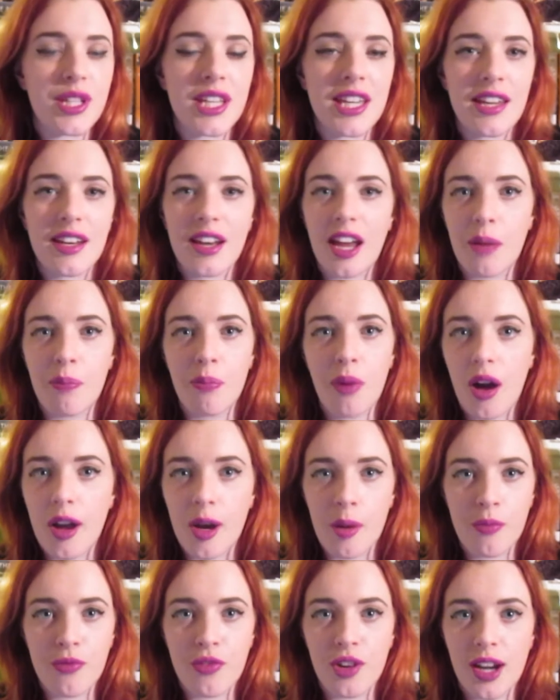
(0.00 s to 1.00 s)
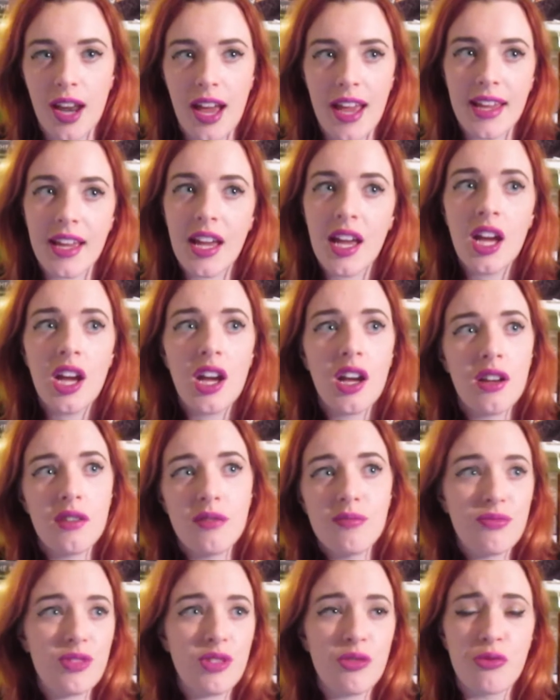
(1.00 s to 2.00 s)
He had like bought him for like
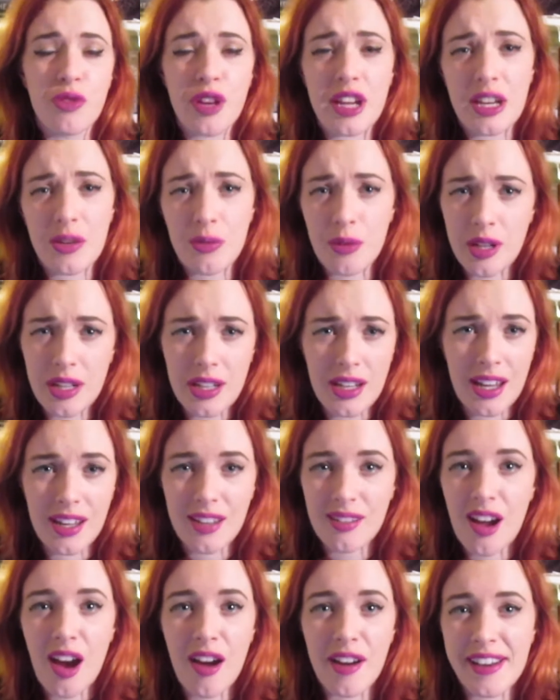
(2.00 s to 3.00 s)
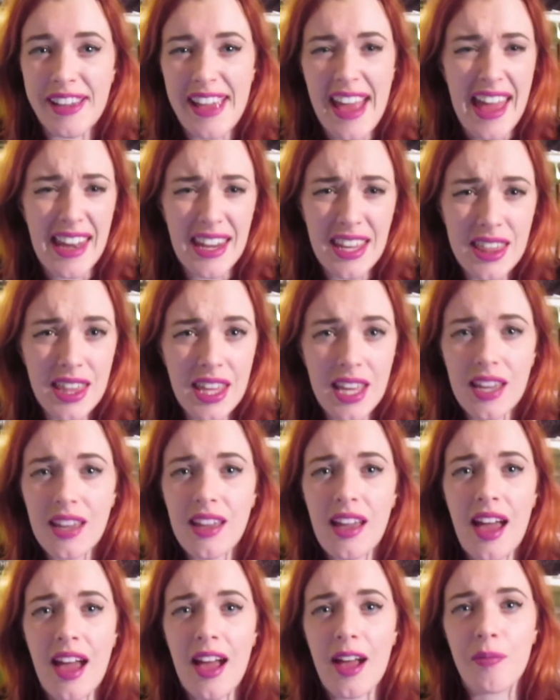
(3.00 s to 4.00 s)
really really like hardly
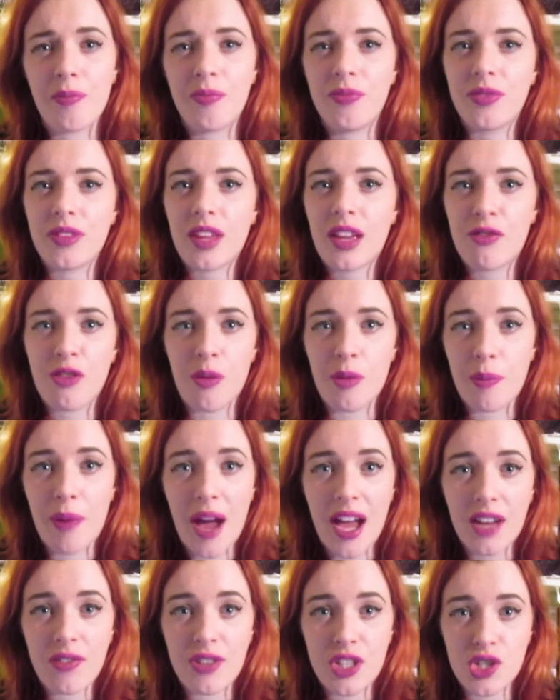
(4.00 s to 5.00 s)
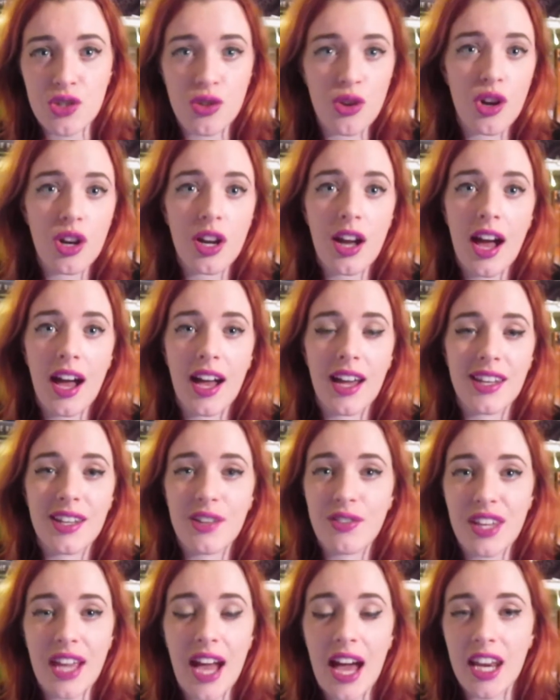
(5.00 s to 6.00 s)
anything um, from the back of a truck and
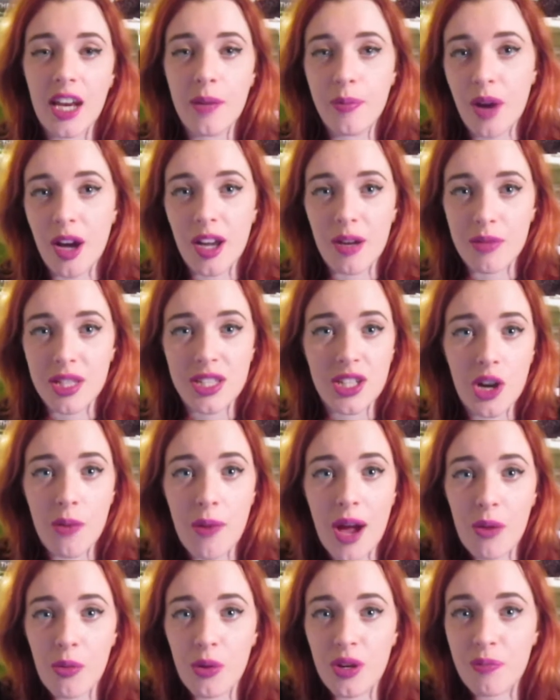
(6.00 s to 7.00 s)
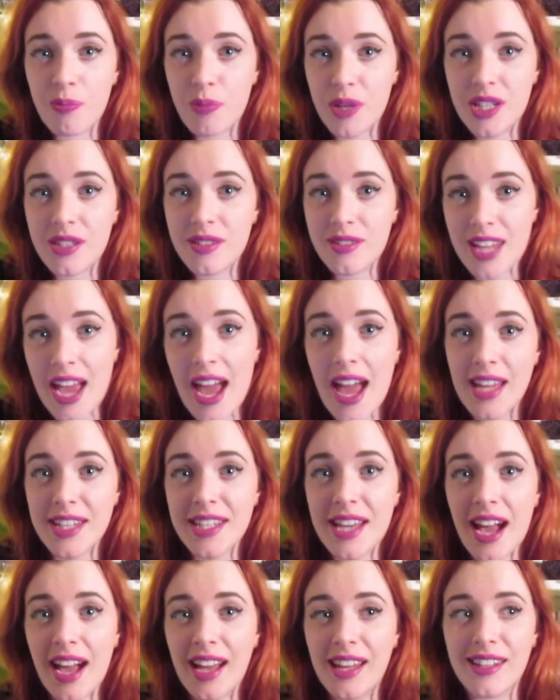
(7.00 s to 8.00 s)
if he hadn't have bought him snowman would have been
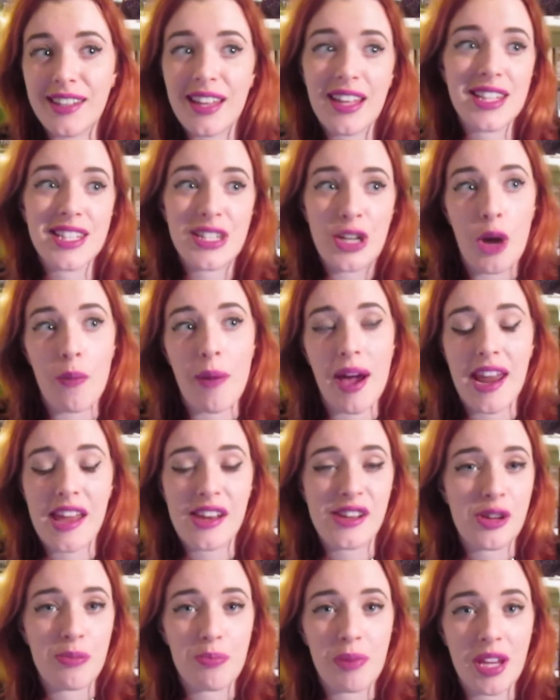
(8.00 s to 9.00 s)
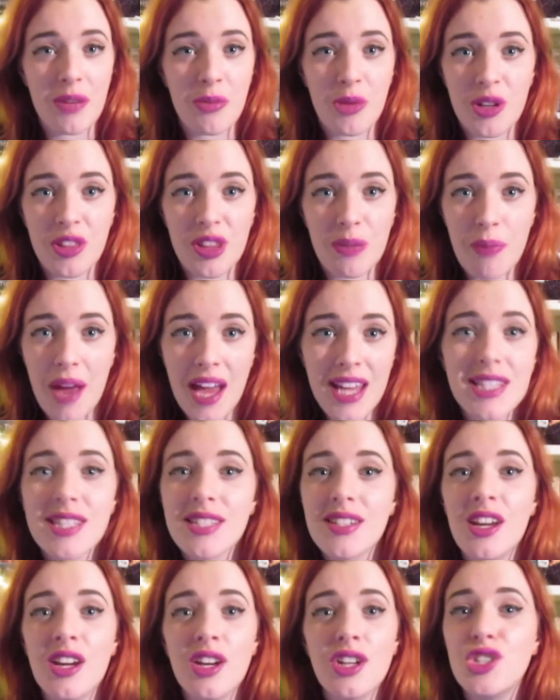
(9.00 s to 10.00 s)
dead and then snowman ended up being one of the
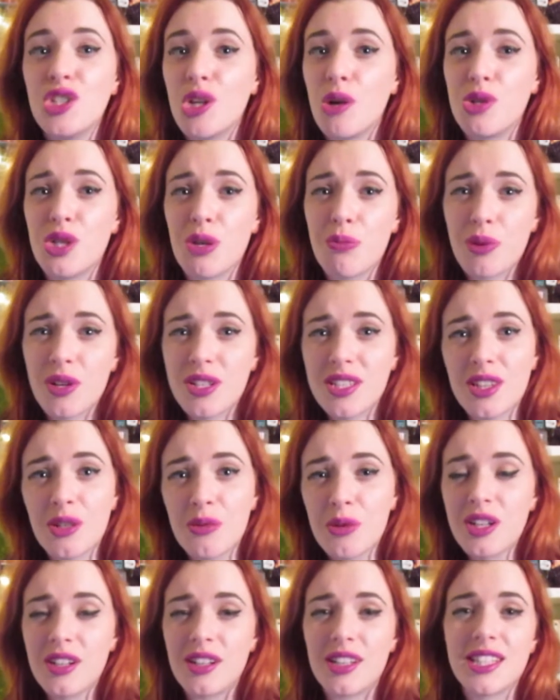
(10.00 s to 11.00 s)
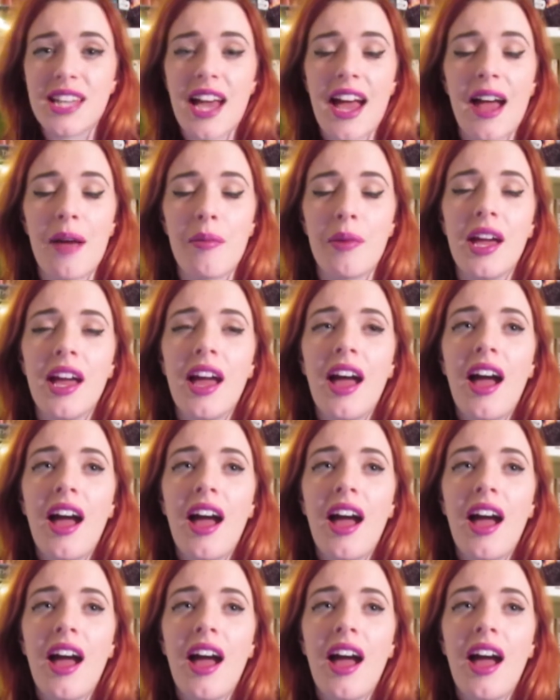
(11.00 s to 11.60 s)
best show jumpers in the world um,